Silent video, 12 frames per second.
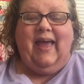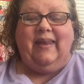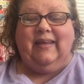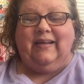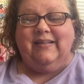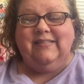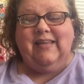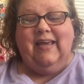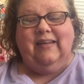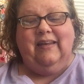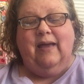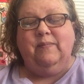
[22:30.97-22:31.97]
And like I
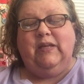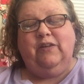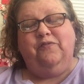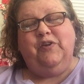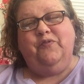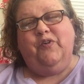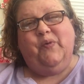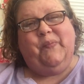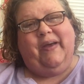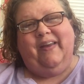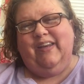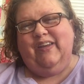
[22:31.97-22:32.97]
said, I mean, if you know
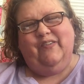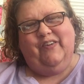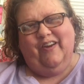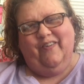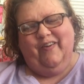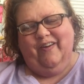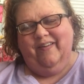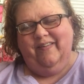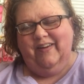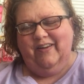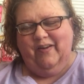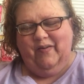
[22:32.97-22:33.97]
Bonnie, you know her.
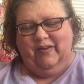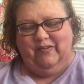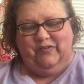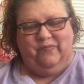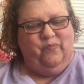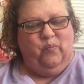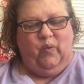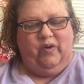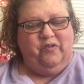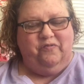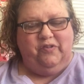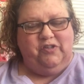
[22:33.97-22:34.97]
You know how
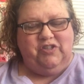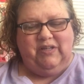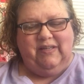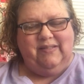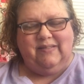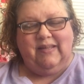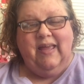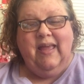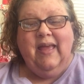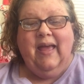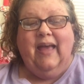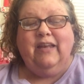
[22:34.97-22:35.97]
wonderful she is.
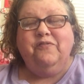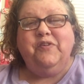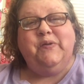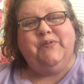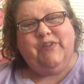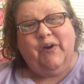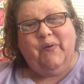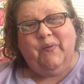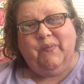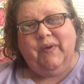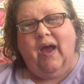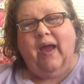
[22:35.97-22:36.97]
And if you
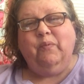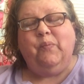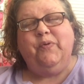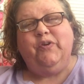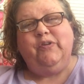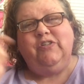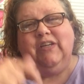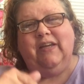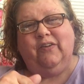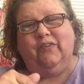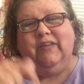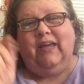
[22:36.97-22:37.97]
don't, I will put her
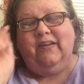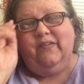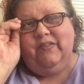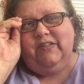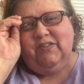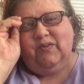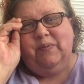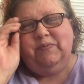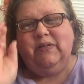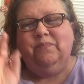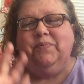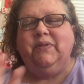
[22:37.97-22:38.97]
channel down in the
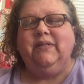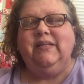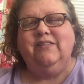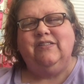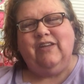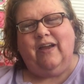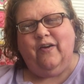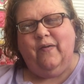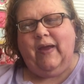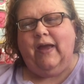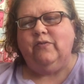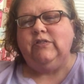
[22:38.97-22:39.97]
description. Please check
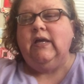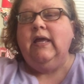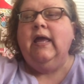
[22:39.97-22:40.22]
her out.